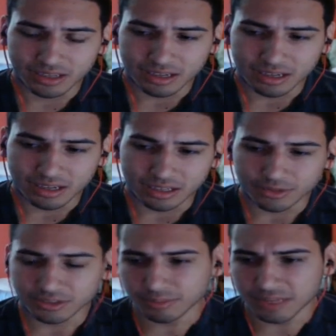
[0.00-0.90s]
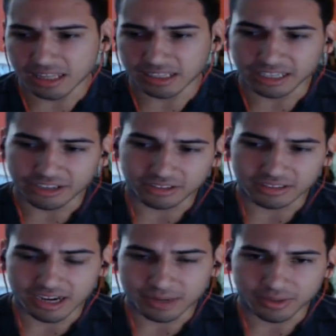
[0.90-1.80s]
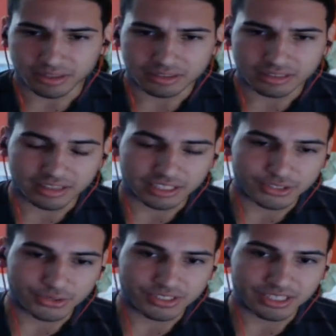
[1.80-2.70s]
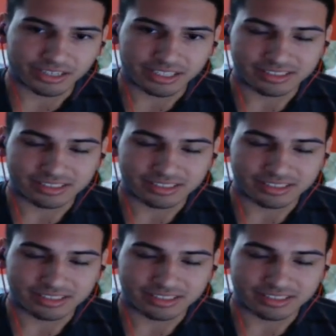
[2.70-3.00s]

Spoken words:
There was some yelling here and there, but nothing too serious.